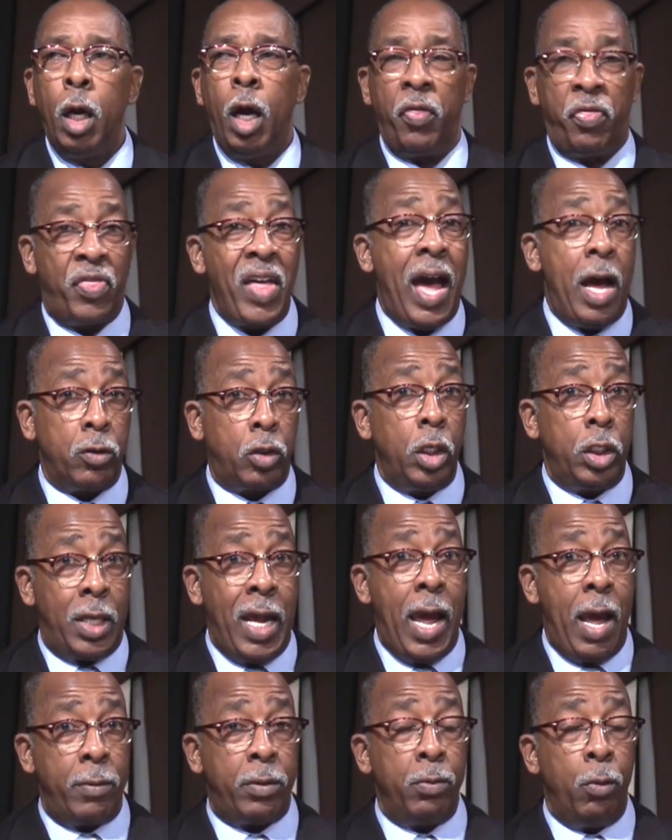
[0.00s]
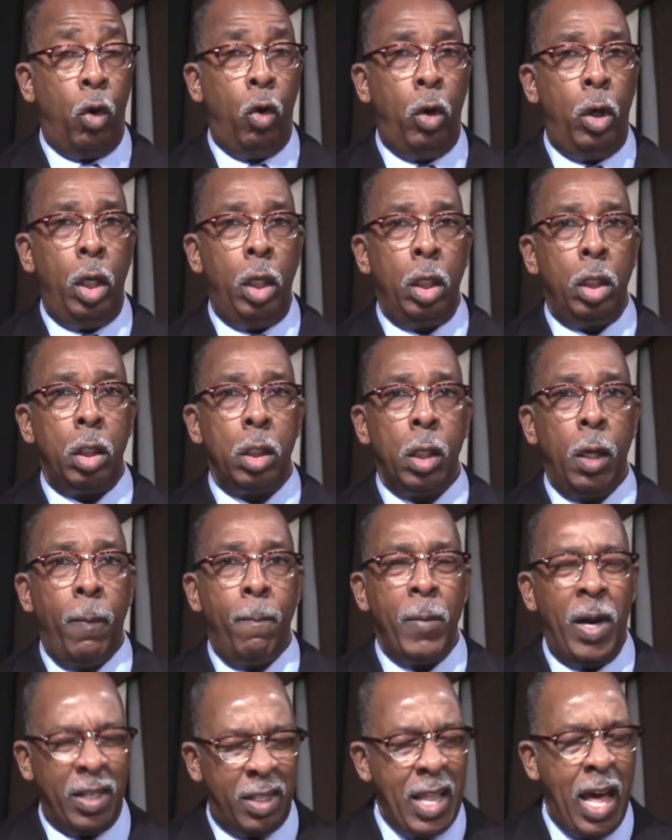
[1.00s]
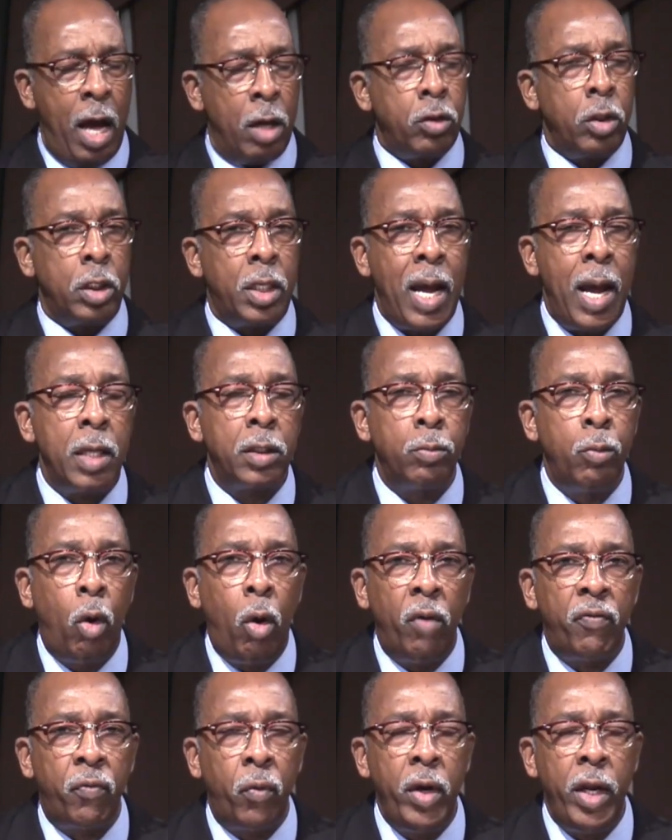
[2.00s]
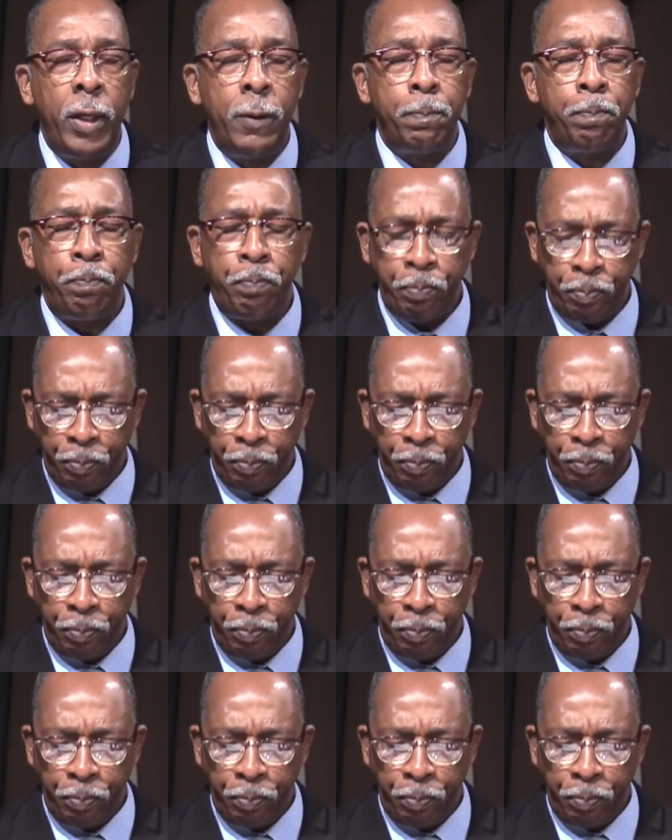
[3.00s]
a thousand times more, a thousand times more, friend.